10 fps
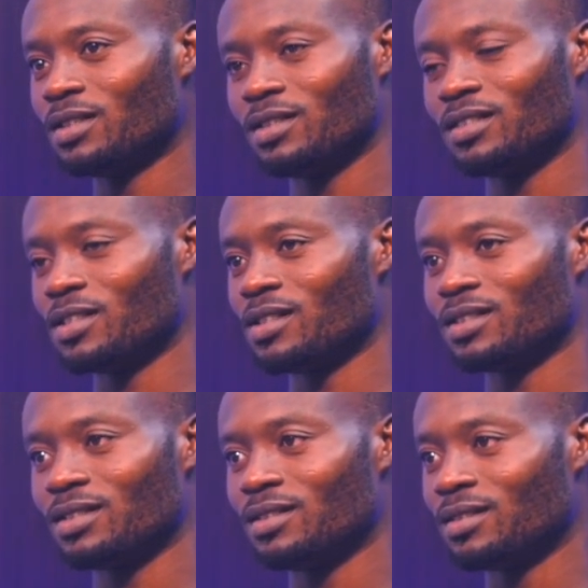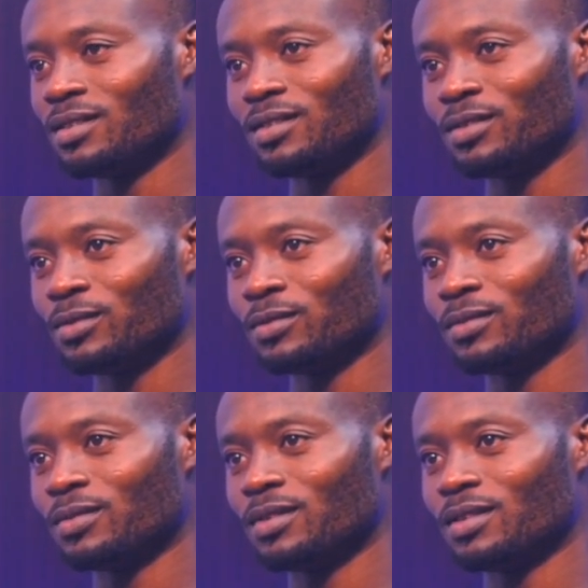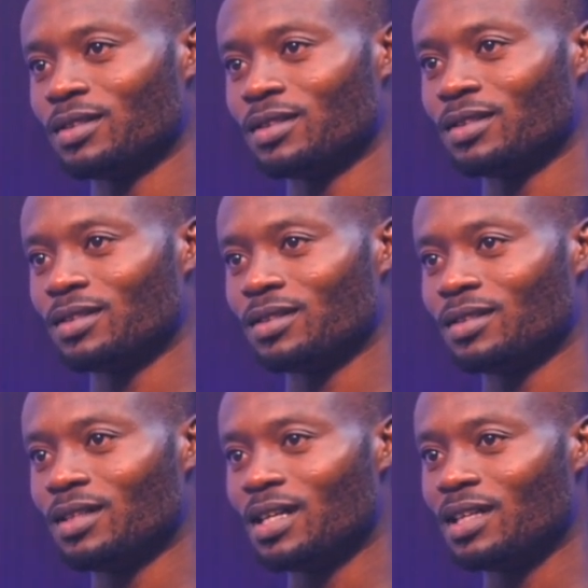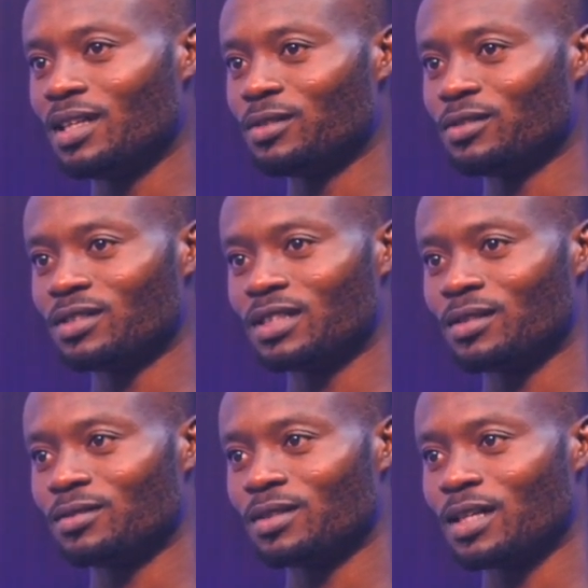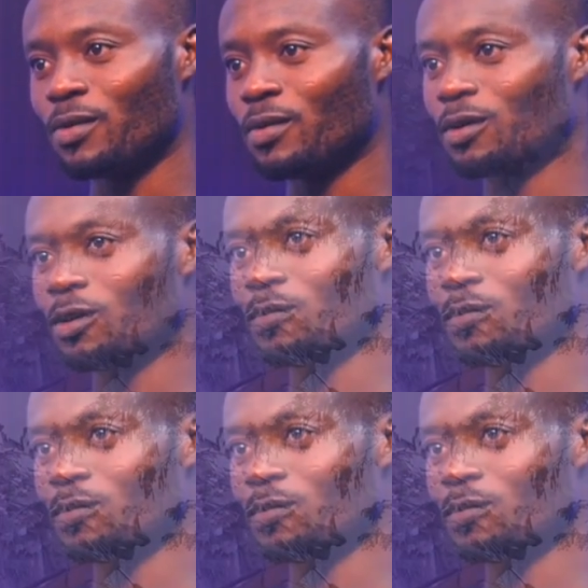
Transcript: 6 hours a day. Any little sound, I wake